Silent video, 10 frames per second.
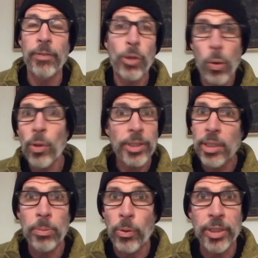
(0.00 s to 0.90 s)
Of course
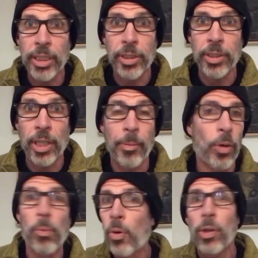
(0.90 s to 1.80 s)
there's more dishes coming,
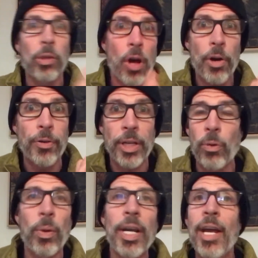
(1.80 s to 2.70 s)
or more laundry,
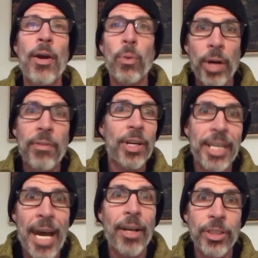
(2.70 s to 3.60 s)
or whatever
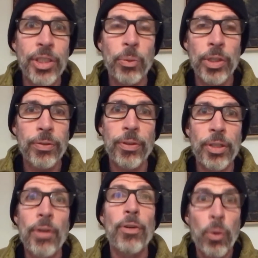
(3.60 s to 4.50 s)
analogy works for
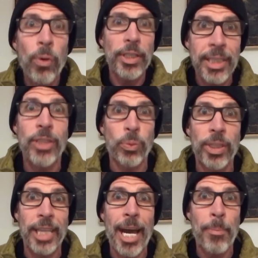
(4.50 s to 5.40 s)
you. Of course that's
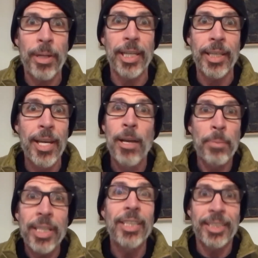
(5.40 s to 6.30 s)
what's happening,
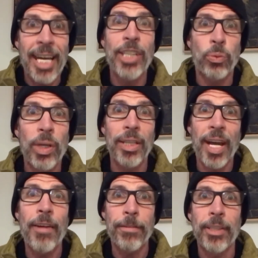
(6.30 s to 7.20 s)
because that's what
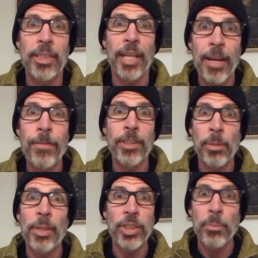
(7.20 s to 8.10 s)
life is. Life is a
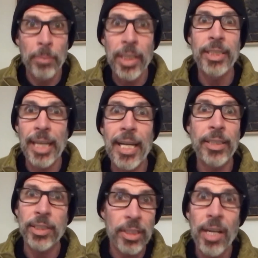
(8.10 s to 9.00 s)
bunch of
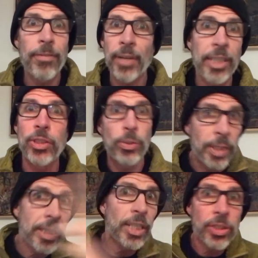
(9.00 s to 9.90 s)
mundane stuff, like
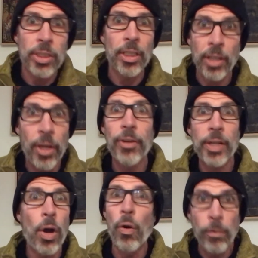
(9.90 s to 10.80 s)
doing dishes and
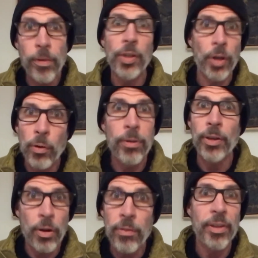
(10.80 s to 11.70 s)
laundry over and over
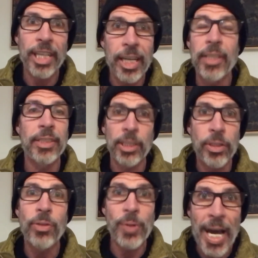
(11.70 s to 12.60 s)
and over again until
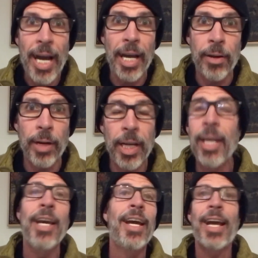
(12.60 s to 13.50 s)
you die, right?
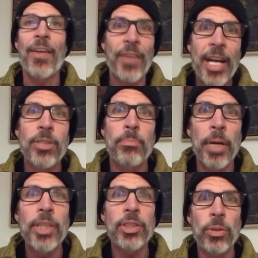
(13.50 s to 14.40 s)
And that is
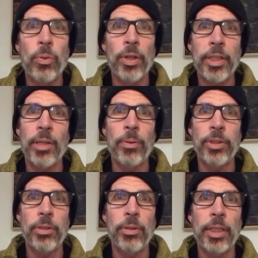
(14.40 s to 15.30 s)
much the work that we're
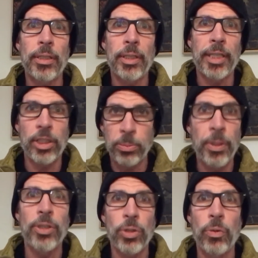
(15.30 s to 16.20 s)
doing, like the
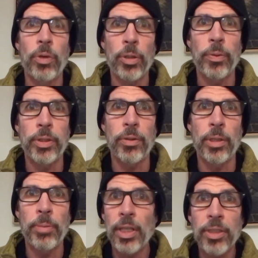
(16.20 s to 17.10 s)
spiritual work we're
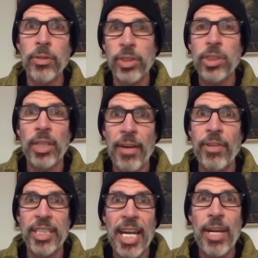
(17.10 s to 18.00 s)
doing, but also just the
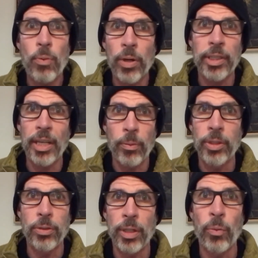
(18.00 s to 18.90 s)
everyday work that we're
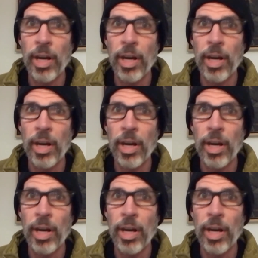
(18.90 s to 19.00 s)
doing.